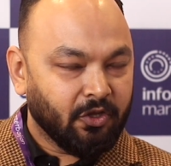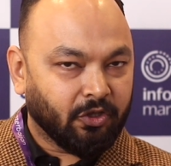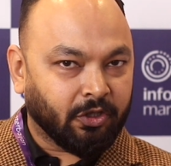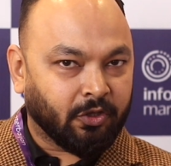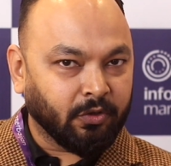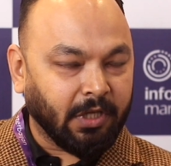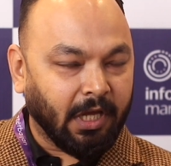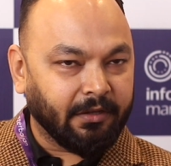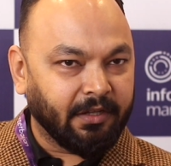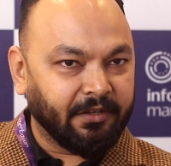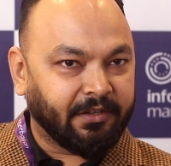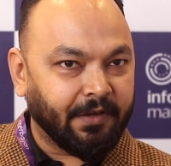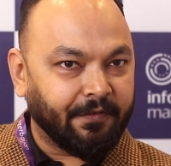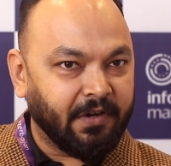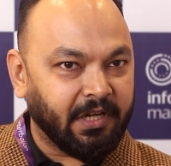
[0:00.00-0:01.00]
So
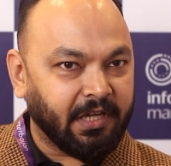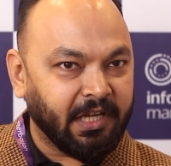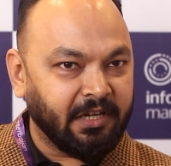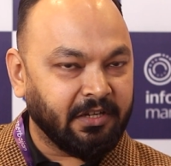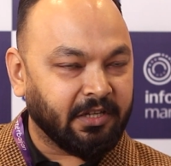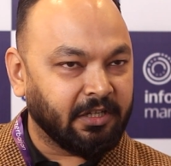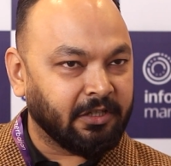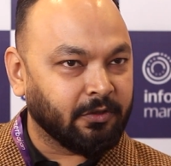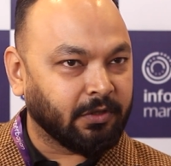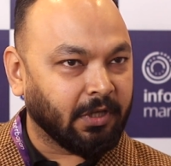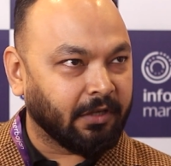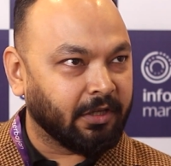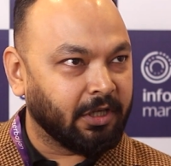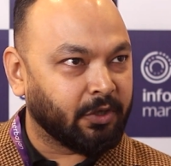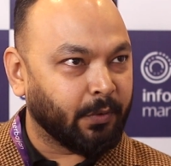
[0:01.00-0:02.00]
2017 till
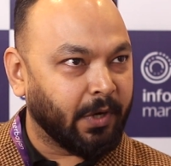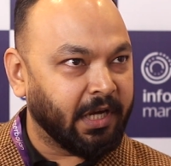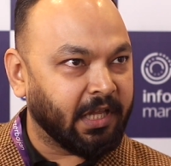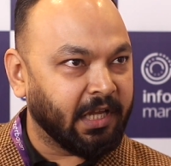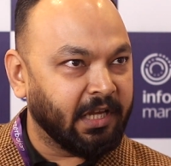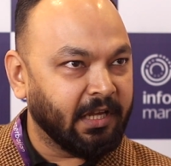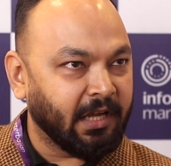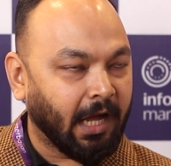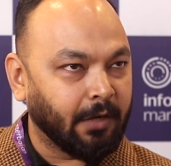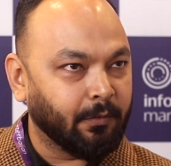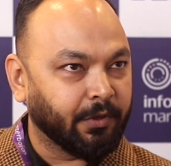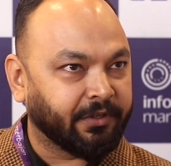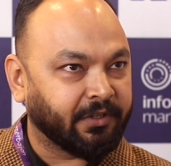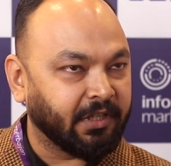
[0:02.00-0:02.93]
2020, I would